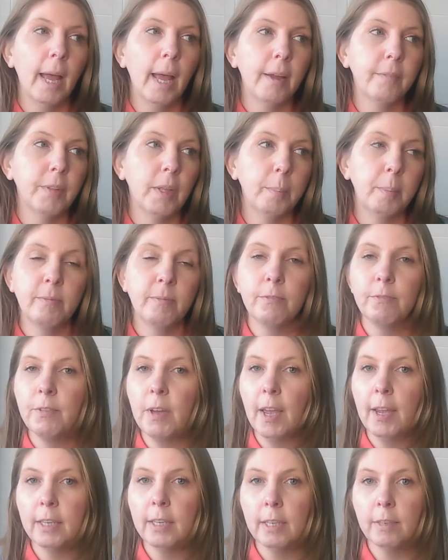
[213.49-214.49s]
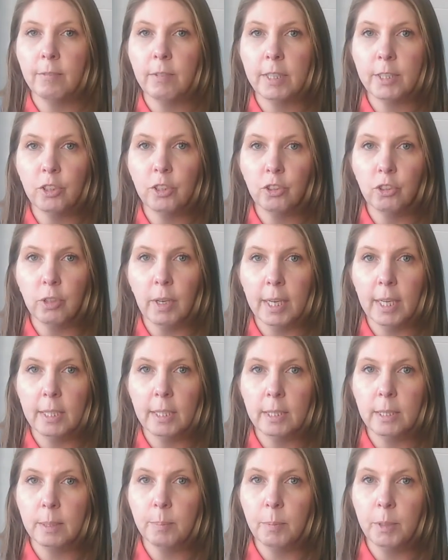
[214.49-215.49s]
have they been fed, have litter
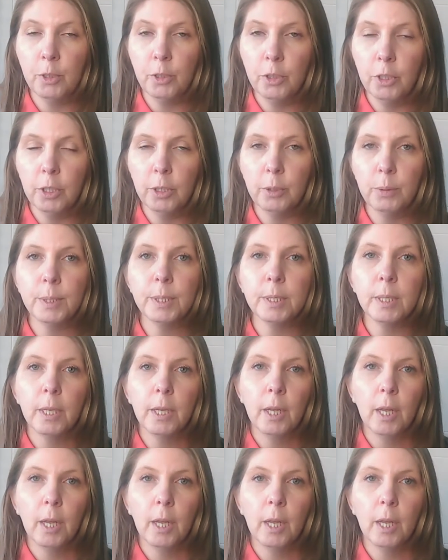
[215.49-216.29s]
trays been used,